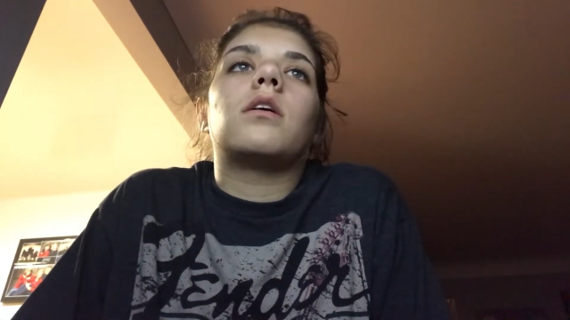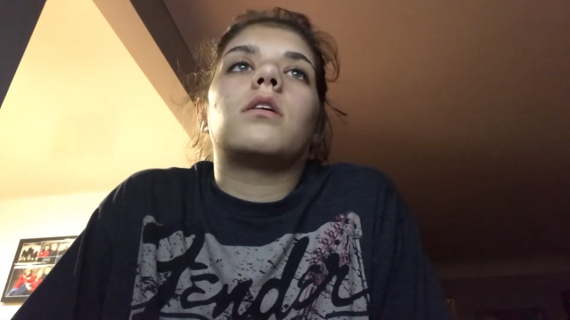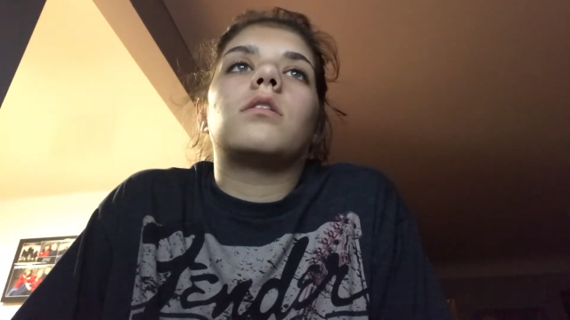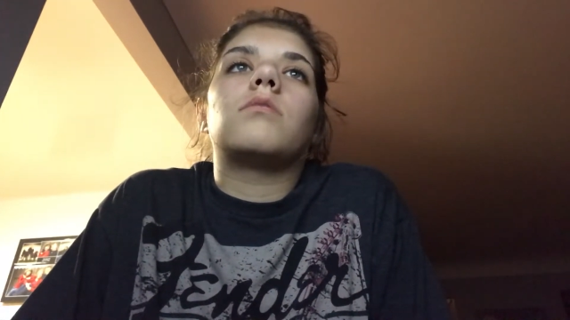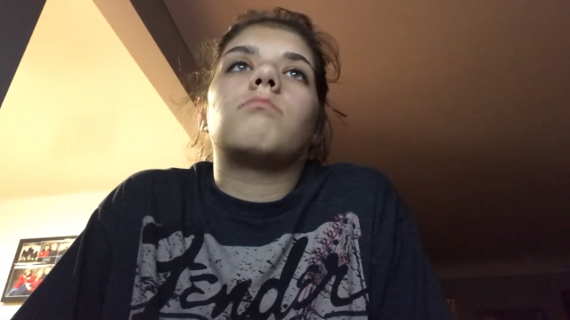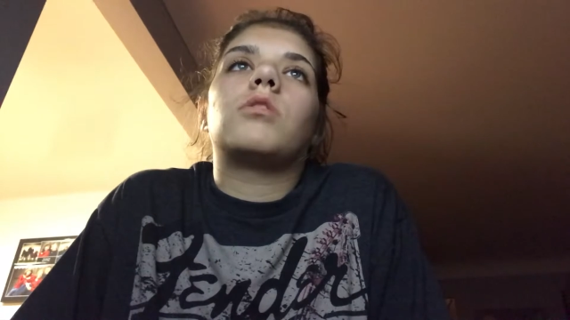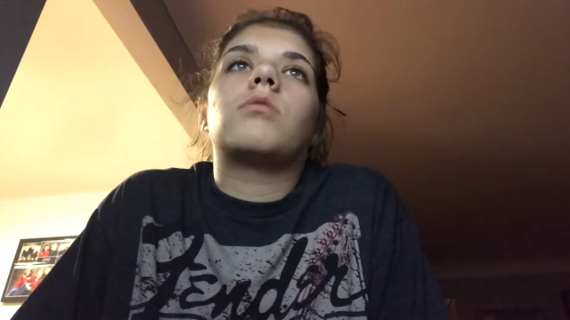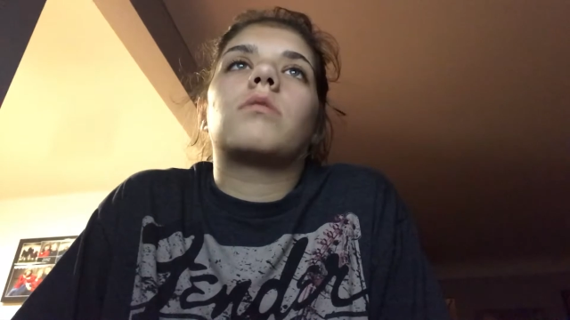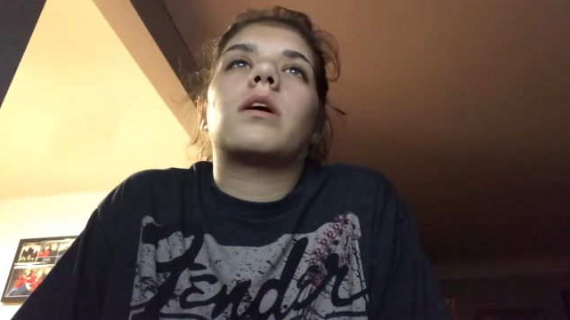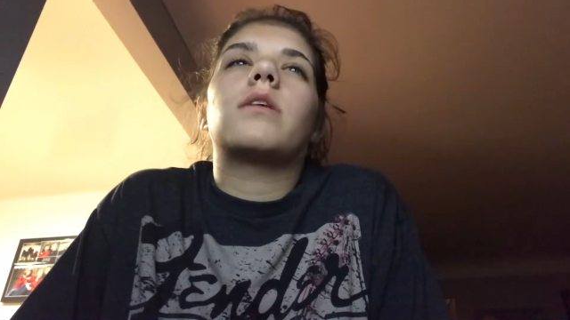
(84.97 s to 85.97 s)
you
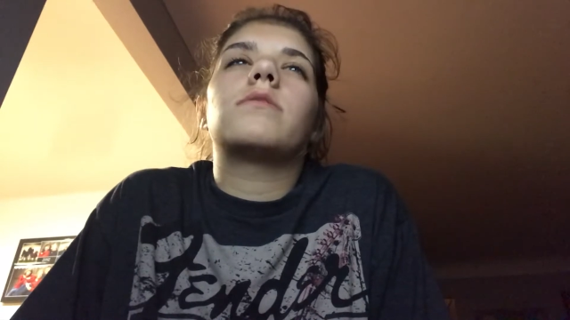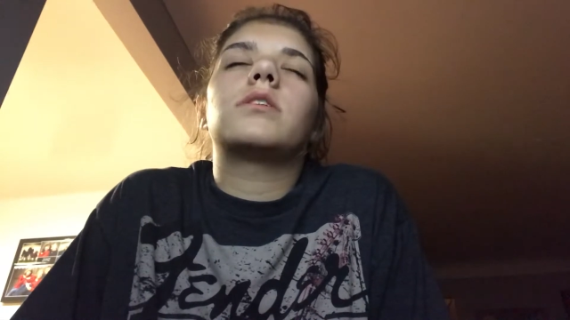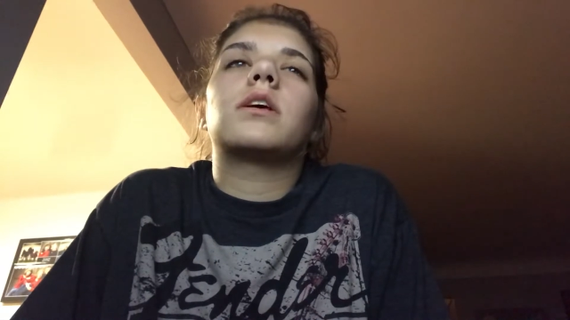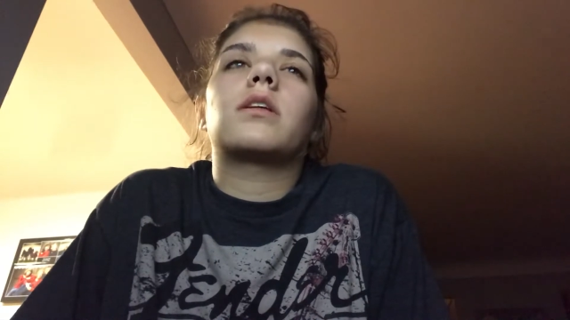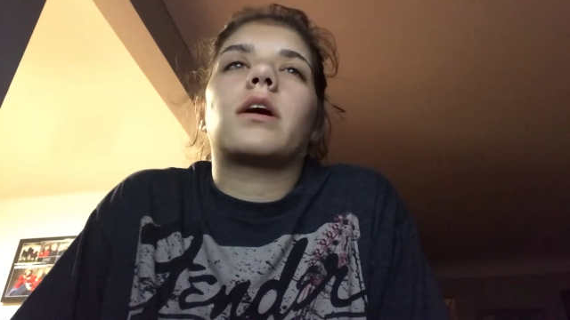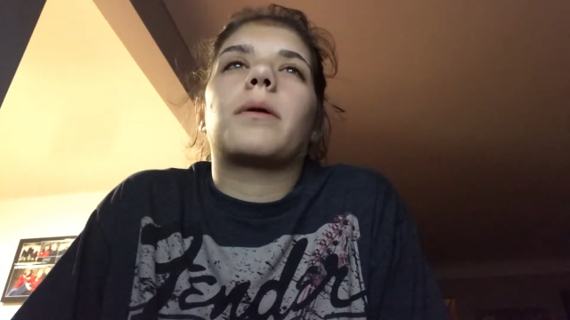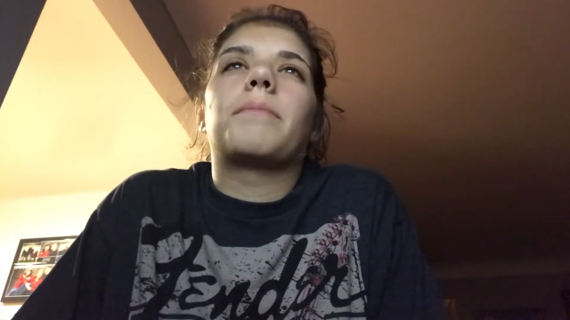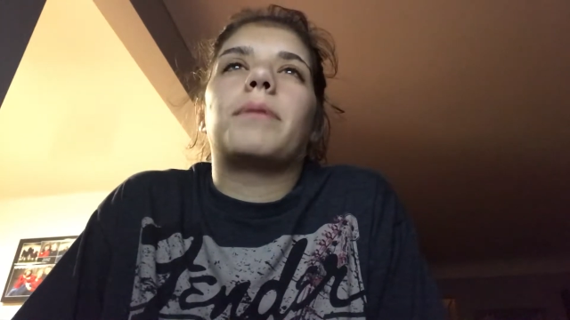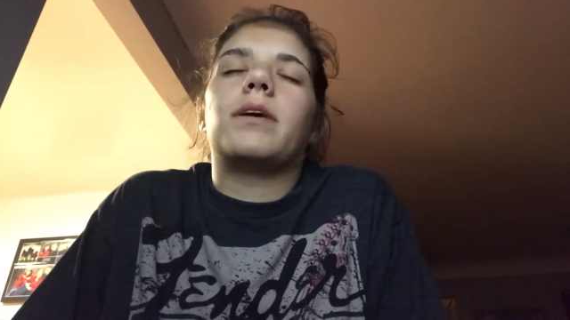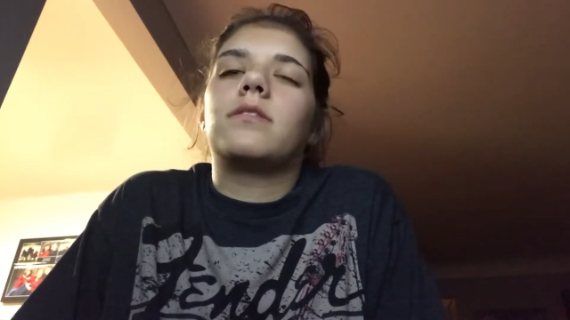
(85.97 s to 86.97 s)
kind of just have like a
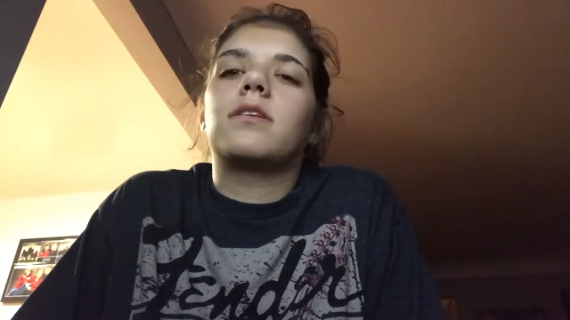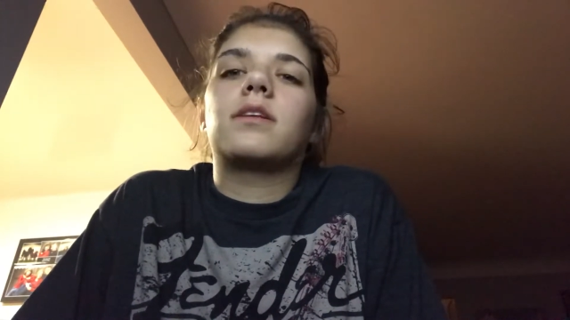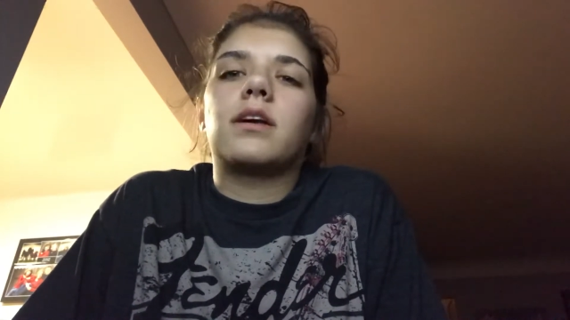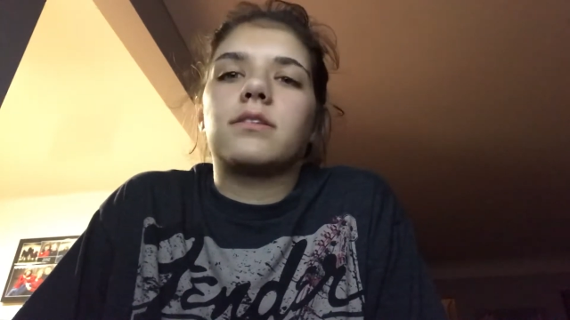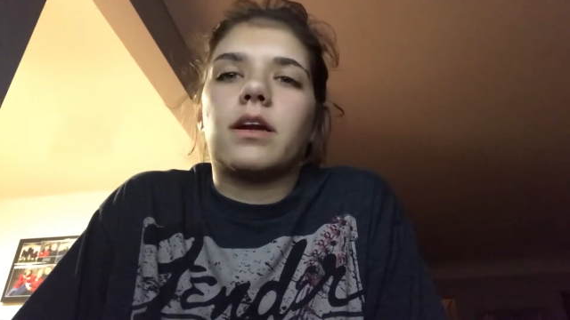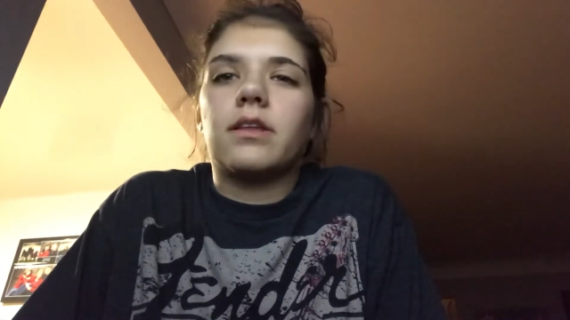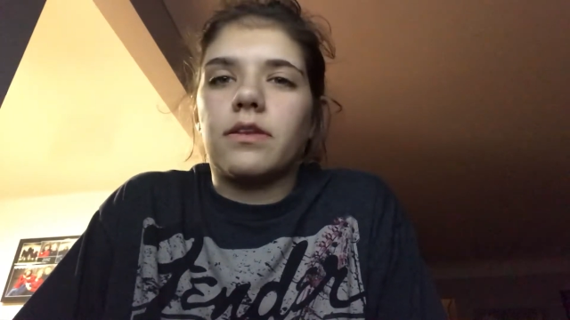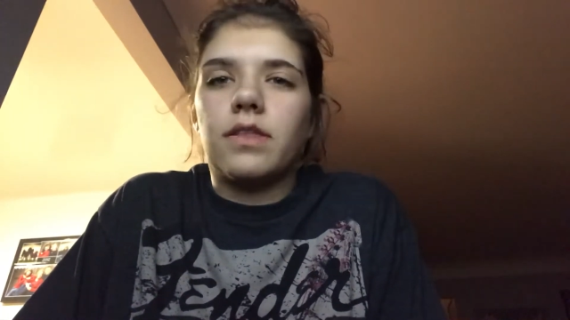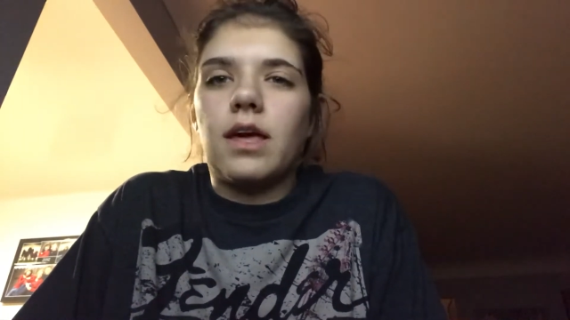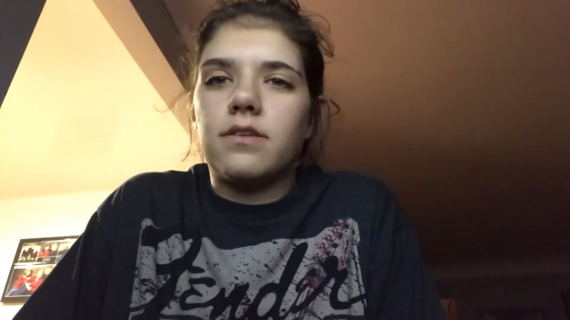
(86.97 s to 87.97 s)
basic test, kind of
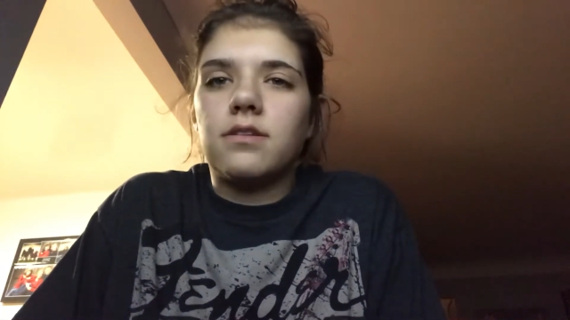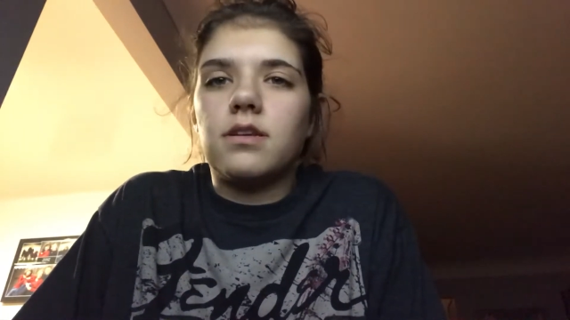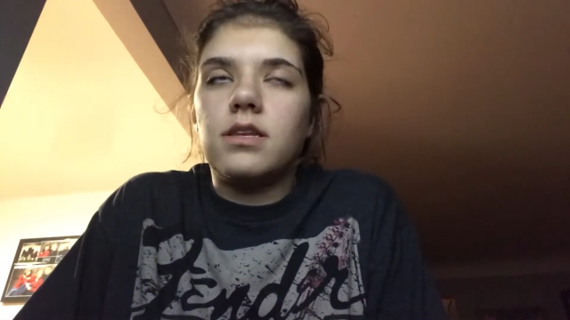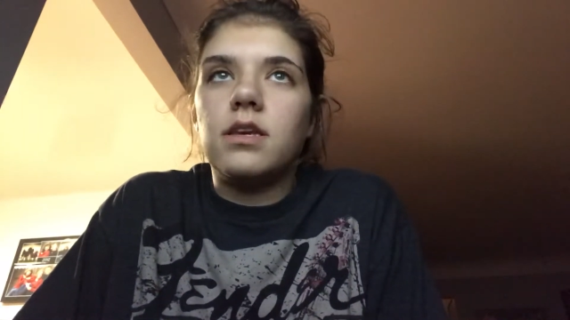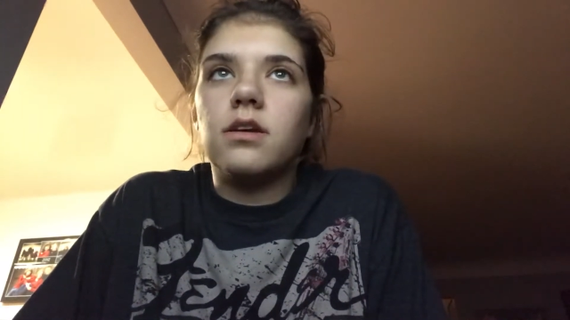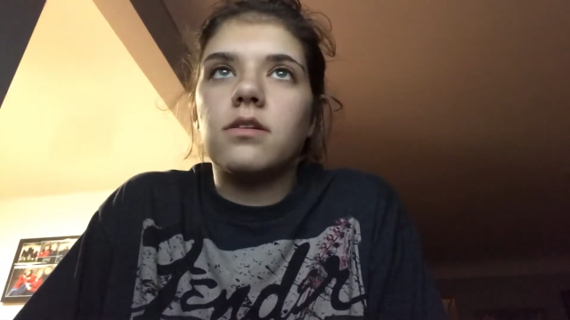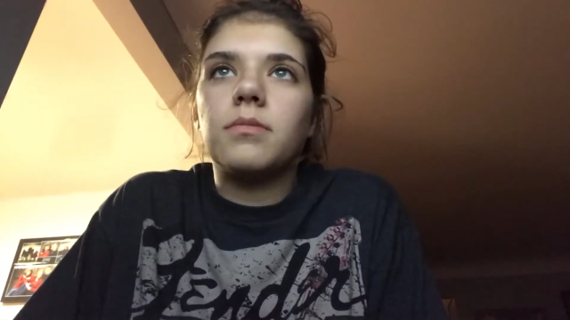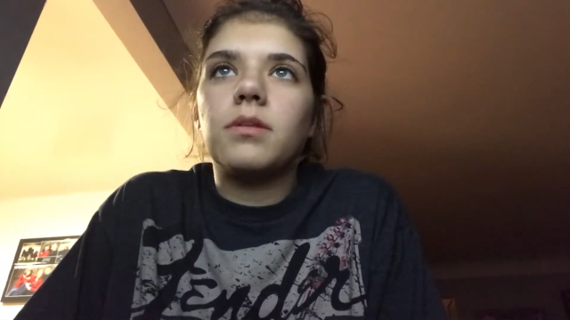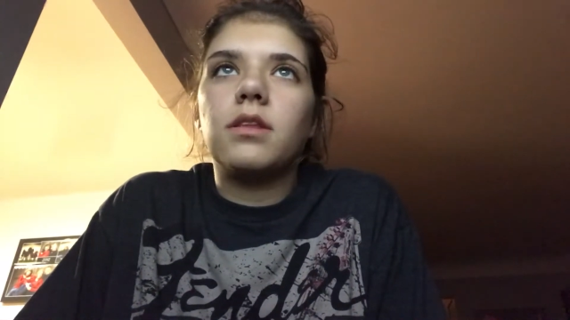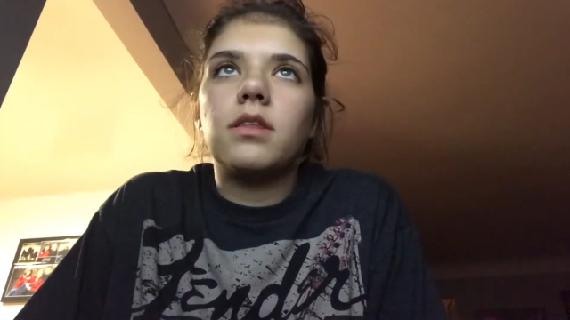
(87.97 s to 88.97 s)
like the SAT or
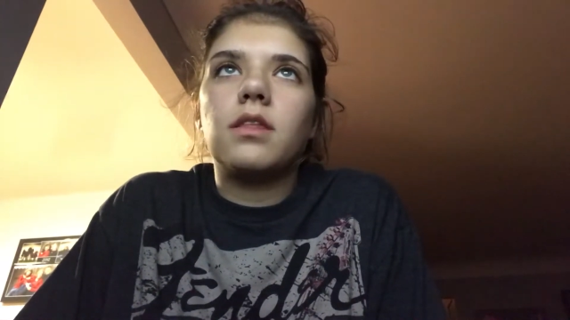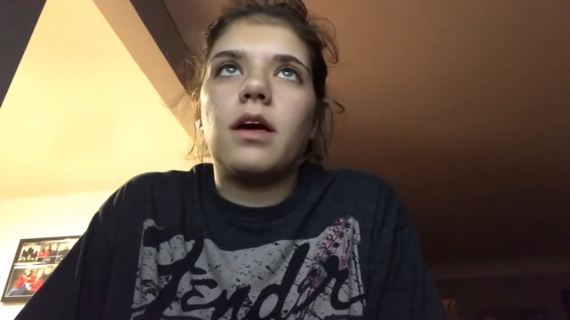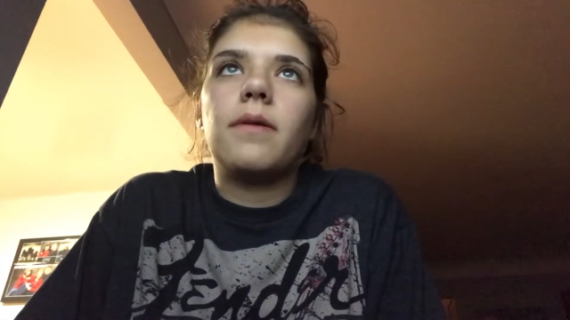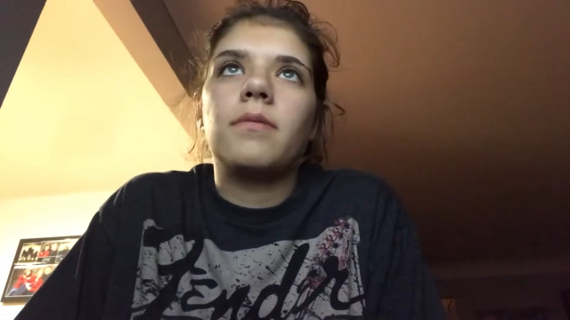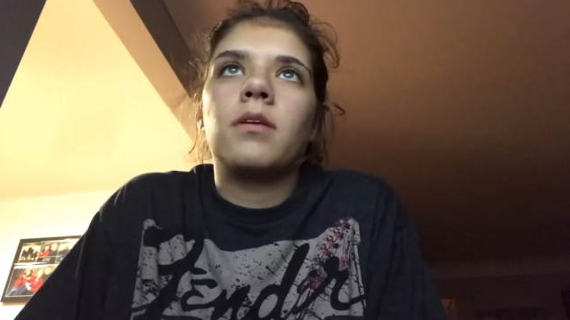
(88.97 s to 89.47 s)
something like that,